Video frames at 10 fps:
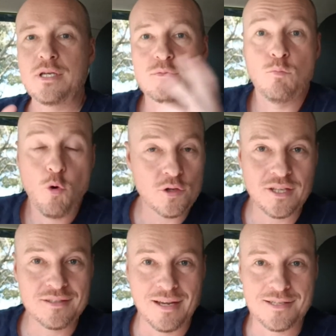more
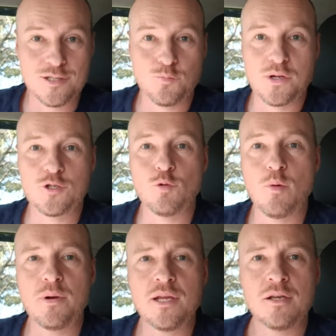than dozens,
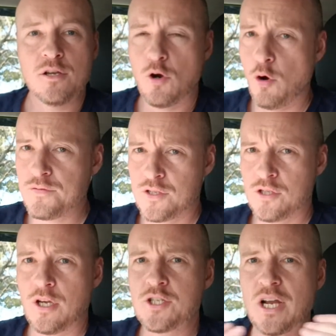presumably, of
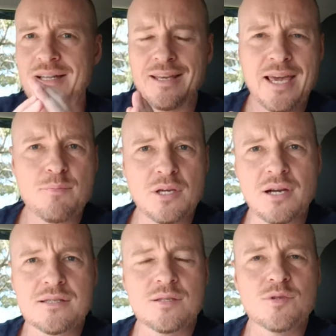such unhappy
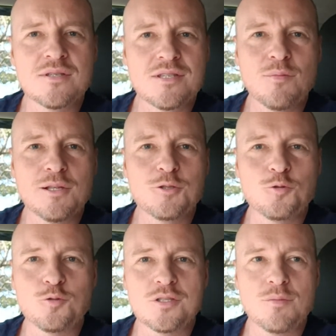customers similar
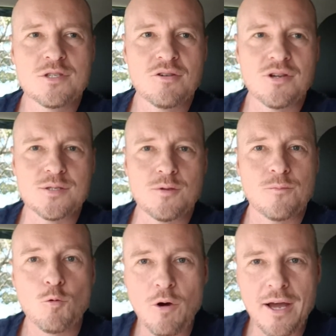to Timothy Rigsby?
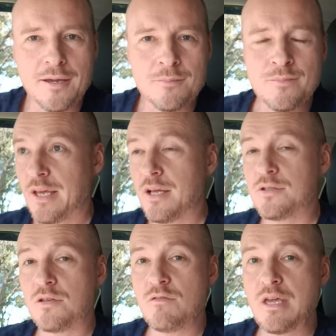Why?
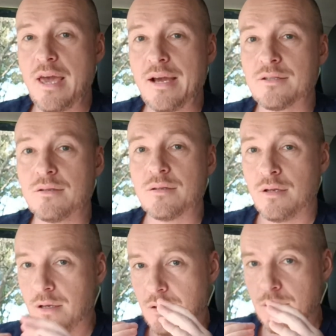LDV acted
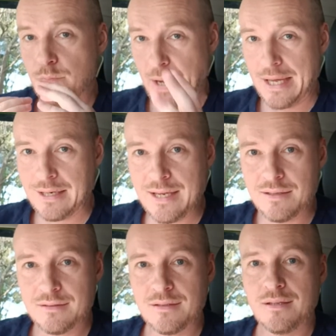badly,
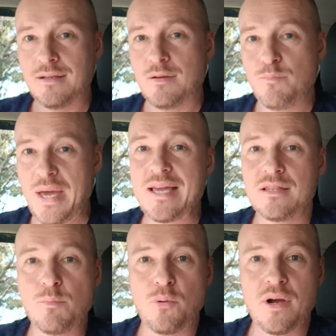paid
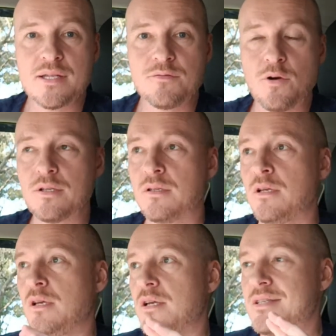the price for it,
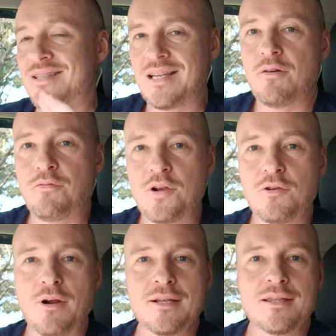suffering
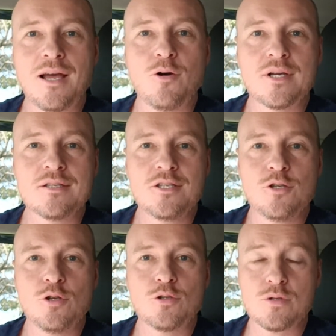right now,
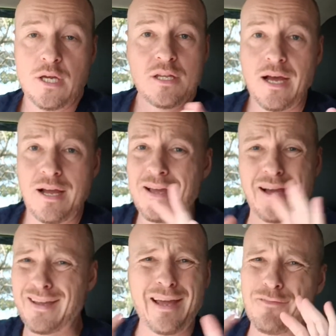continuing to, and
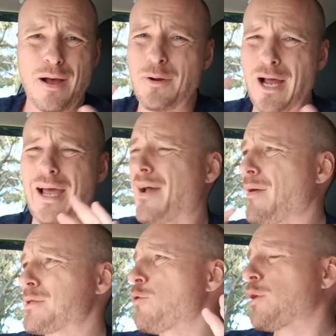I have
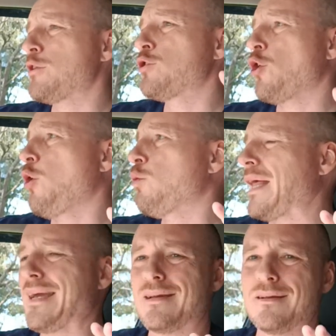absolutely no